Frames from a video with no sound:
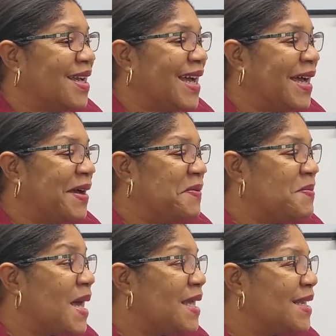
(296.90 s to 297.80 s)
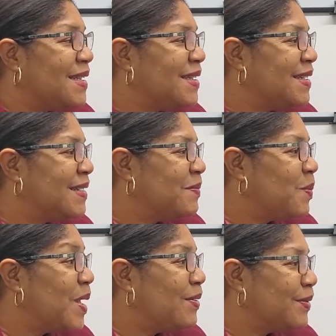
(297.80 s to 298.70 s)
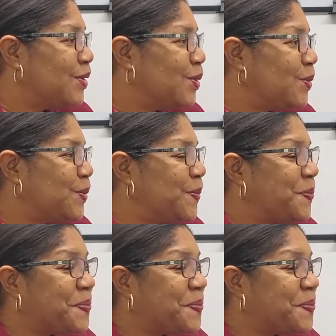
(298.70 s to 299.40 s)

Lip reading: on buying a pair of shoes,